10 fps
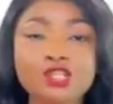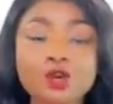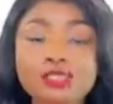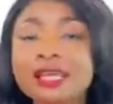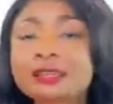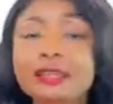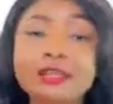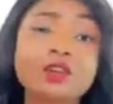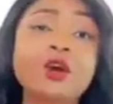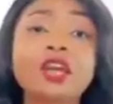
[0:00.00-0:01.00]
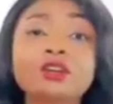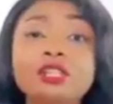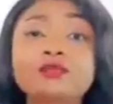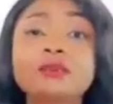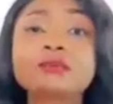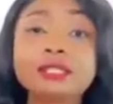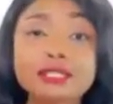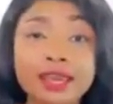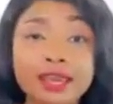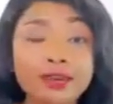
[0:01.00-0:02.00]
So start sending your entries from
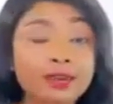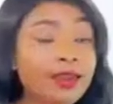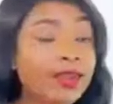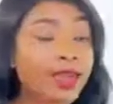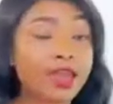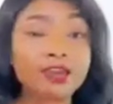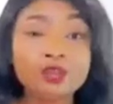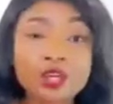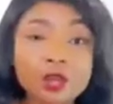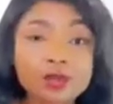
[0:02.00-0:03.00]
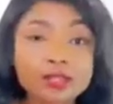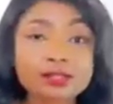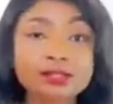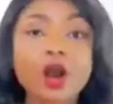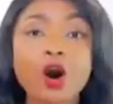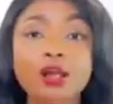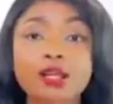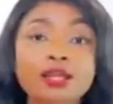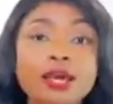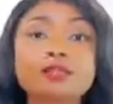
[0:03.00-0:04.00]
today. Entry closes on
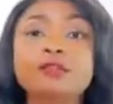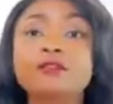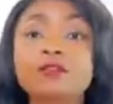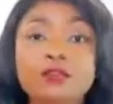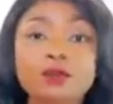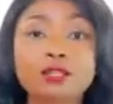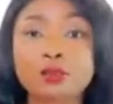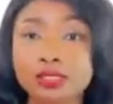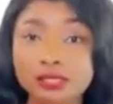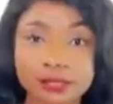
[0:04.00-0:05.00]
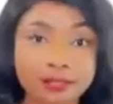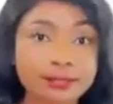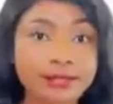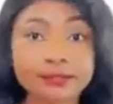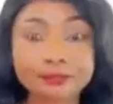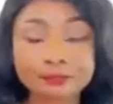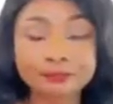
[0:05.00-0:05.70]
the 9th of November 2019.